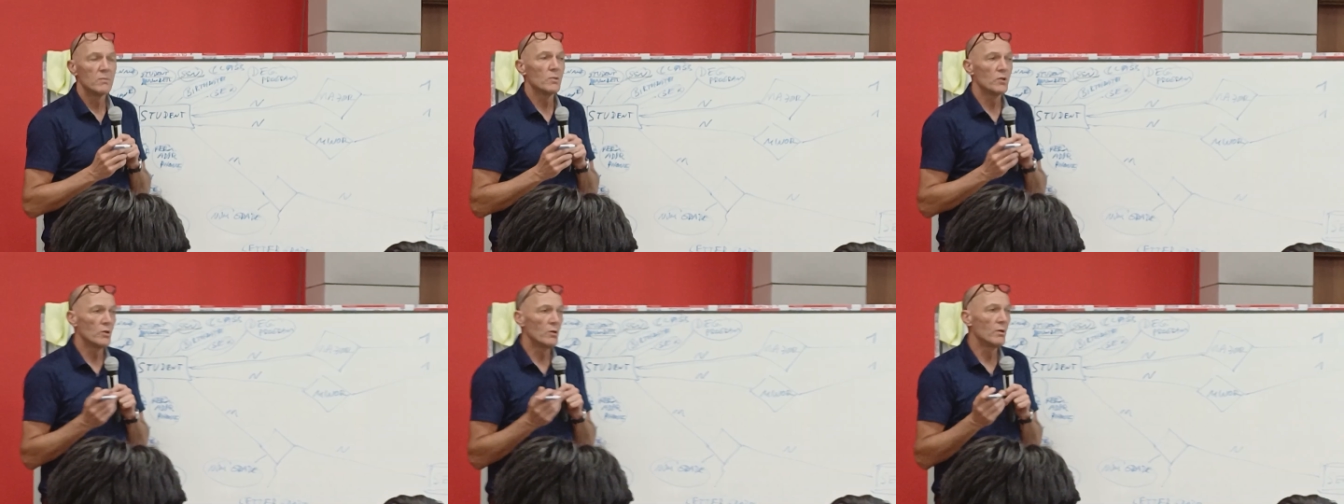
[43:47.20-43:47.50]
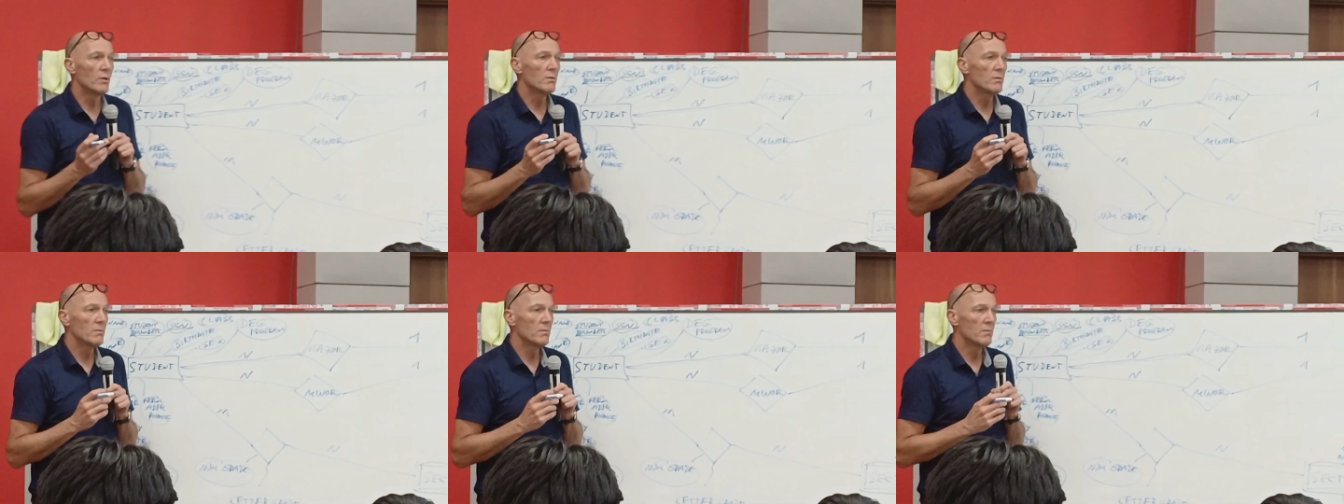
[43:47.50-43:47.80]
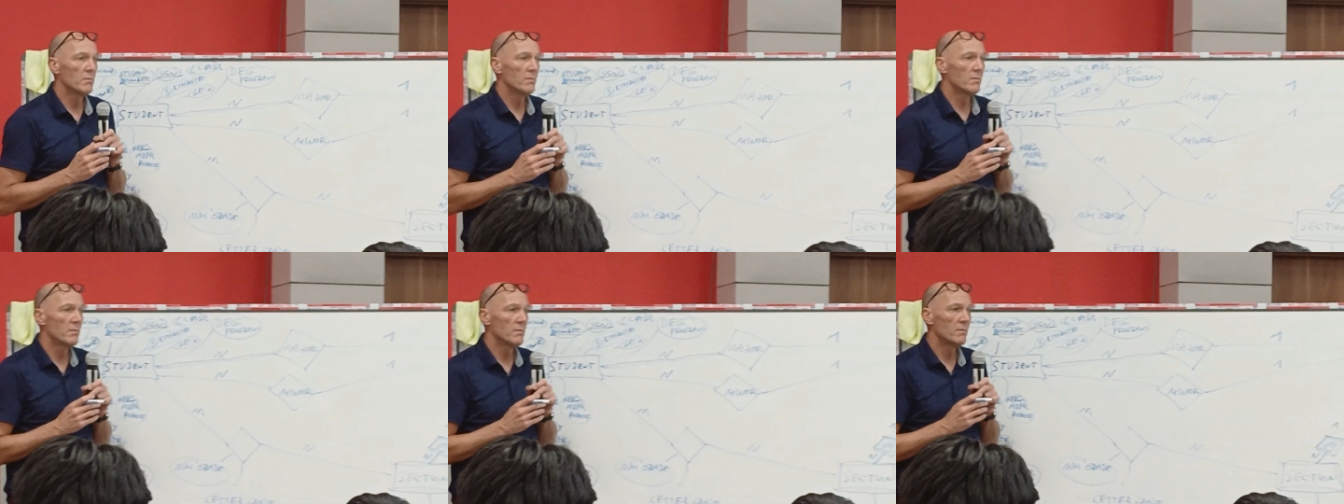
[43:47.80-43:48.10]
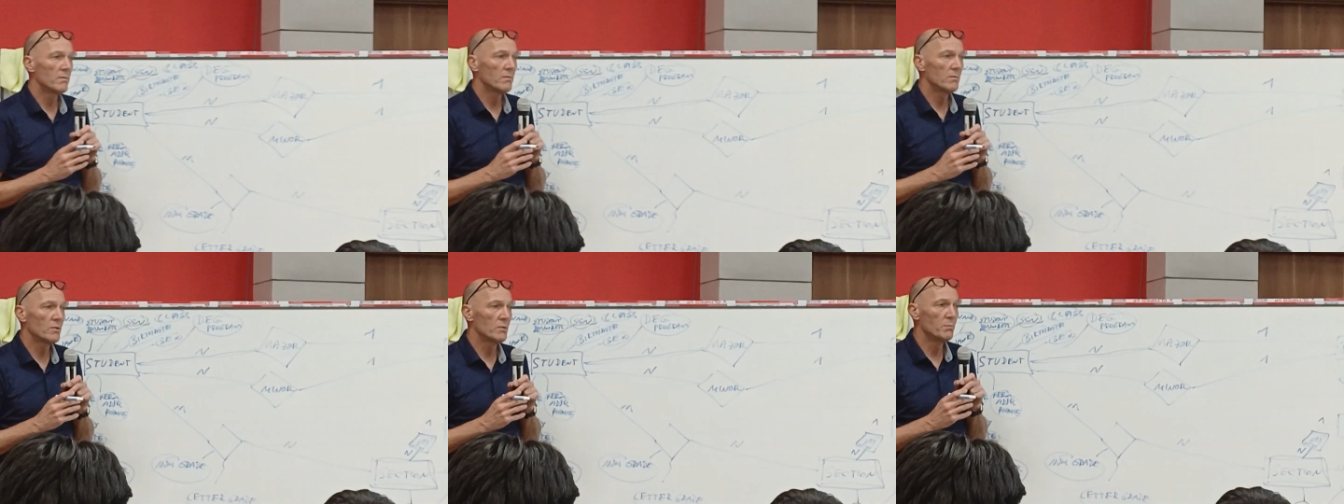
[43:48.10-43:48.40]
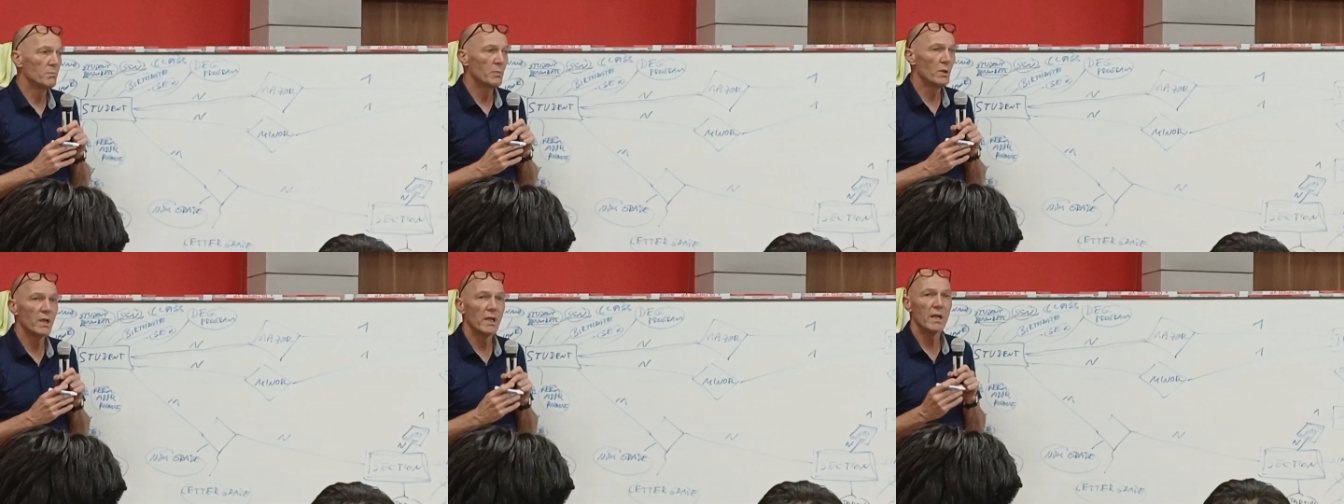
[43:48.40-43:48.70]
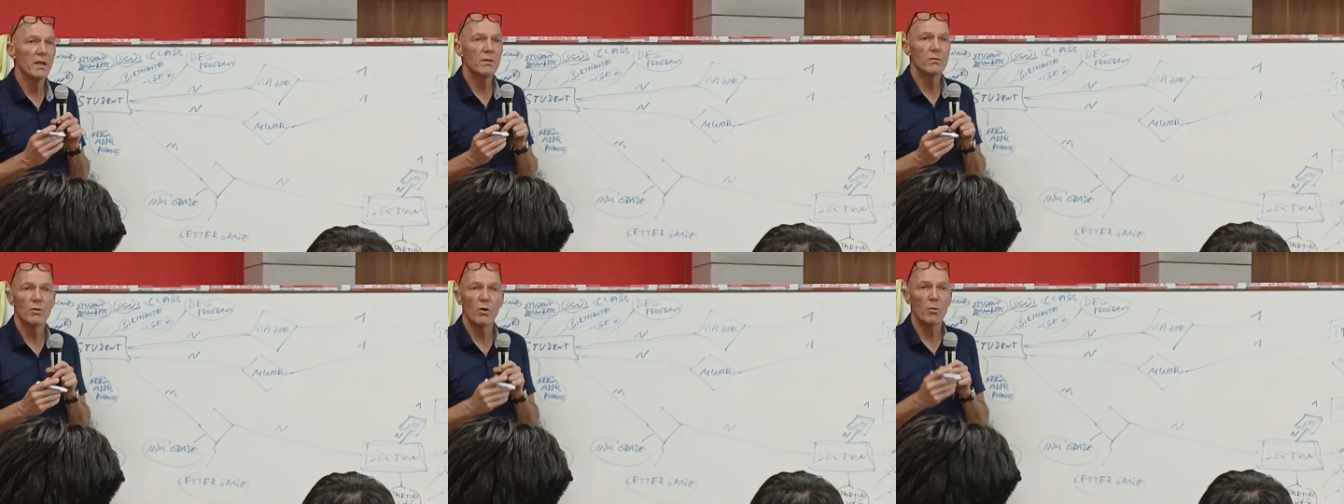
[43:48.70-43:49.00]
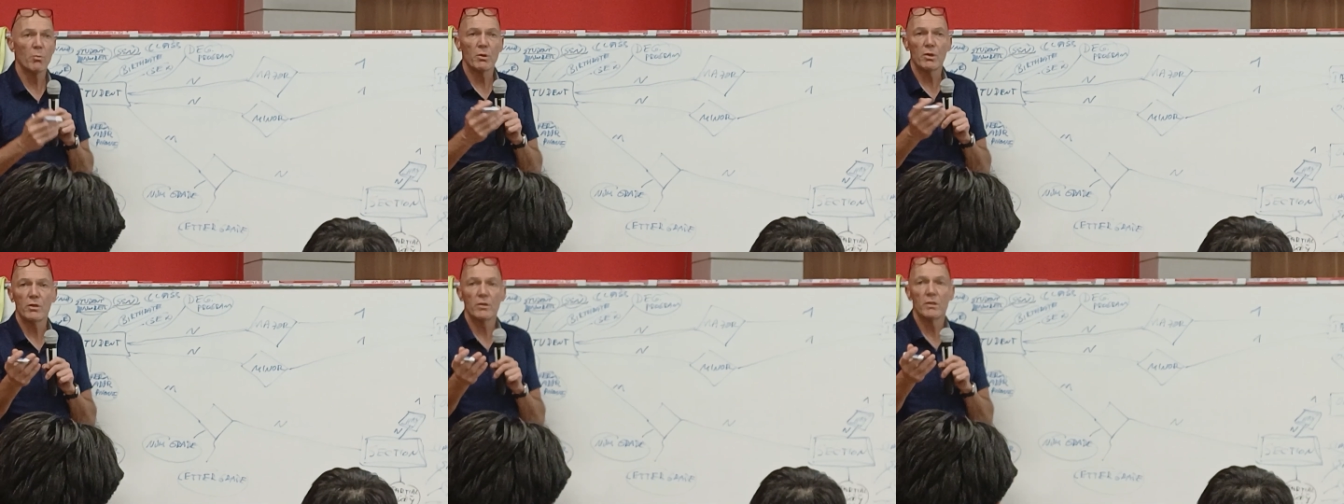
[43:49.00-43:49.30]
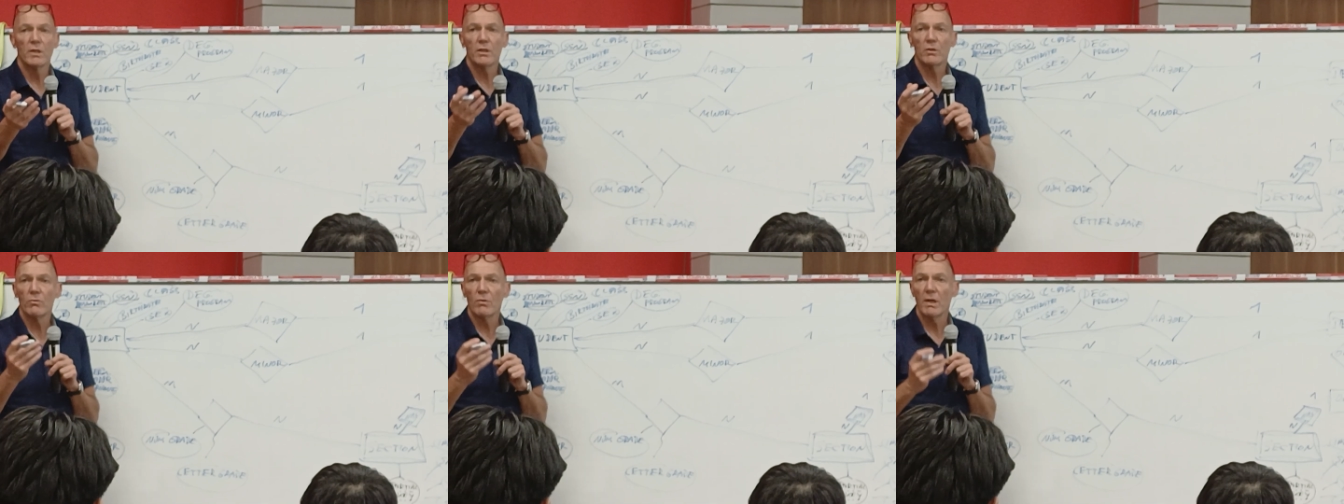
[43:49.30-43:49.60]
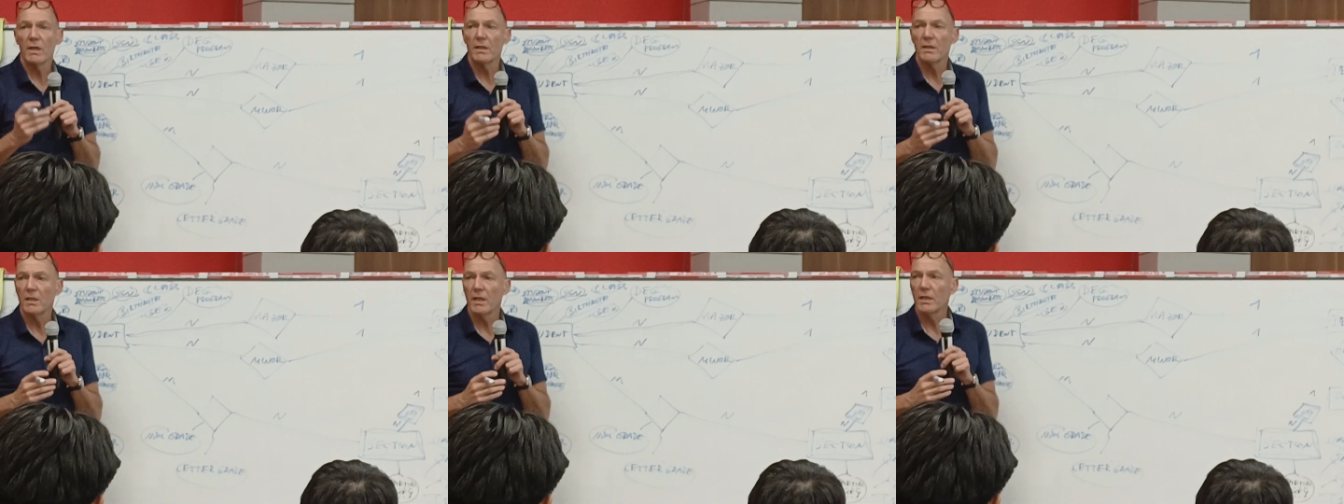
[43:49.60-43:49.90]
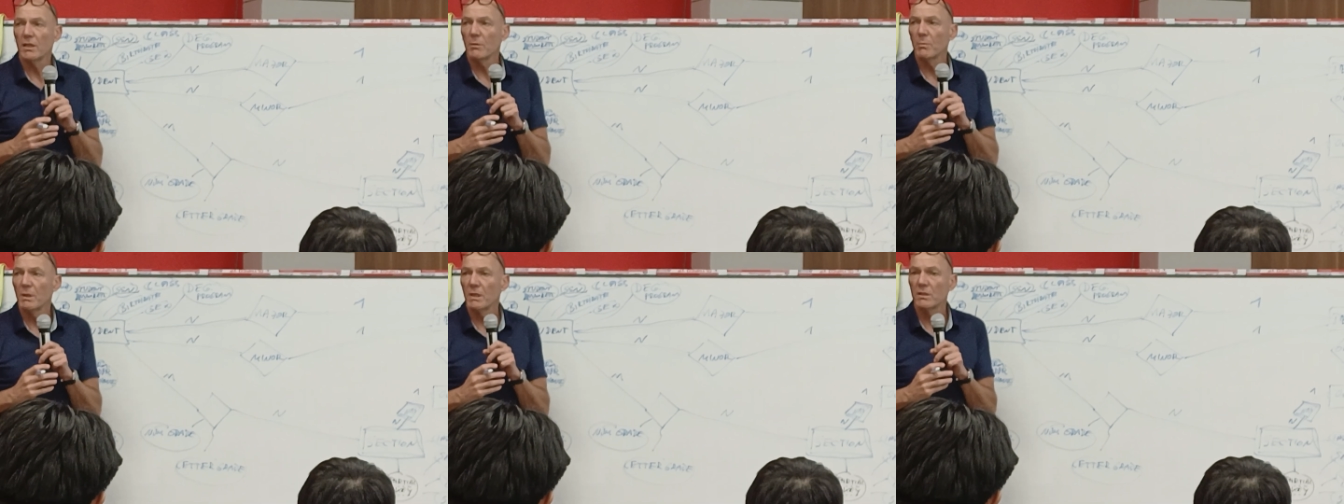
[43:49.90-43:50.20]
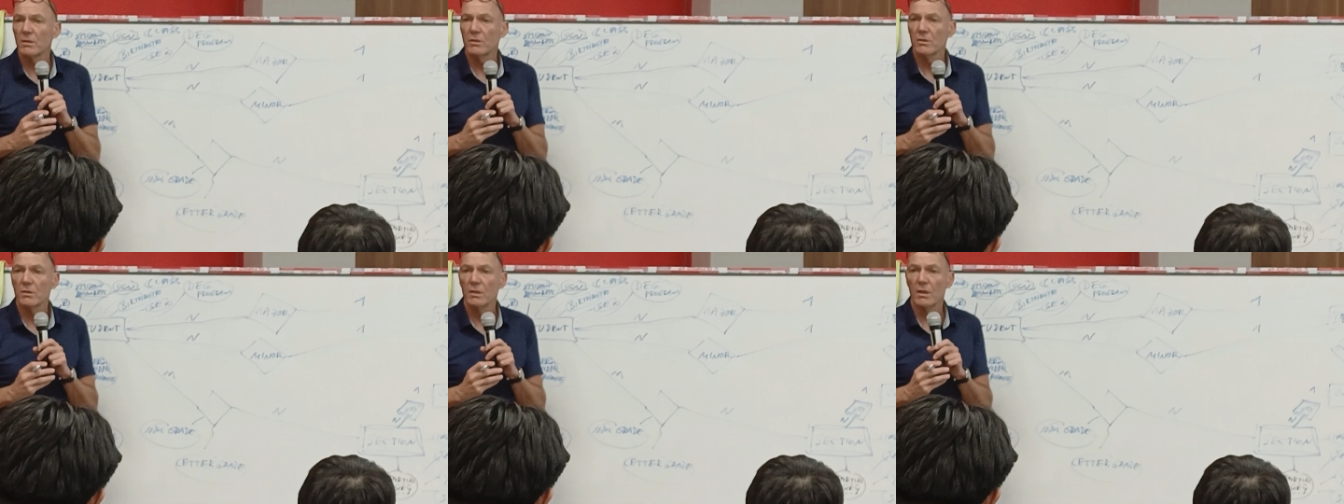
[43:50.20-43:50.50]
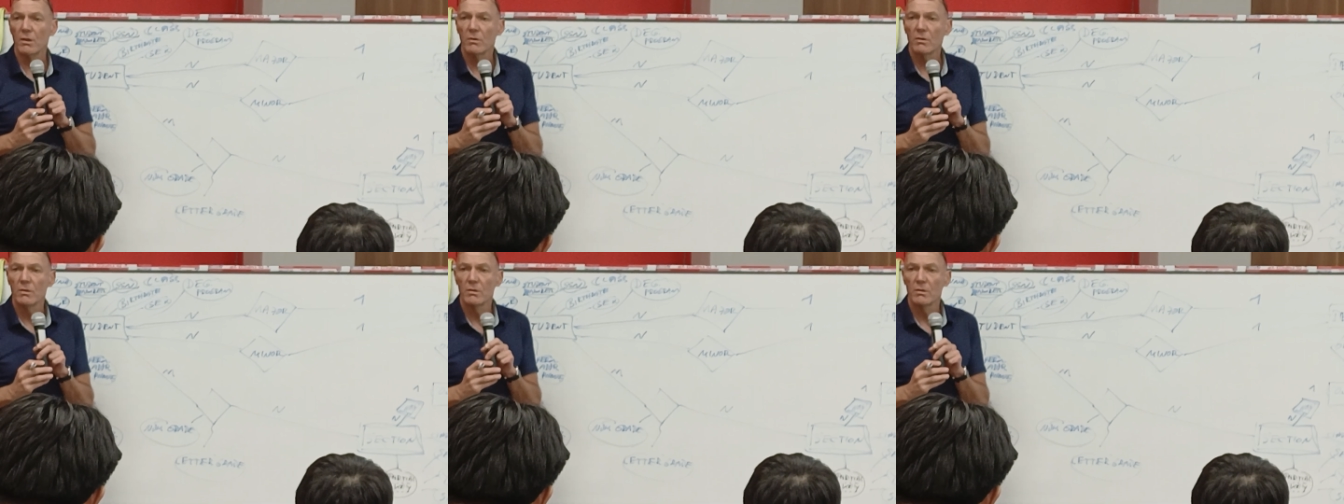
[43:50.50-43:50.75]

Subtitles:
Sure. Beginning, nobody did write databases now.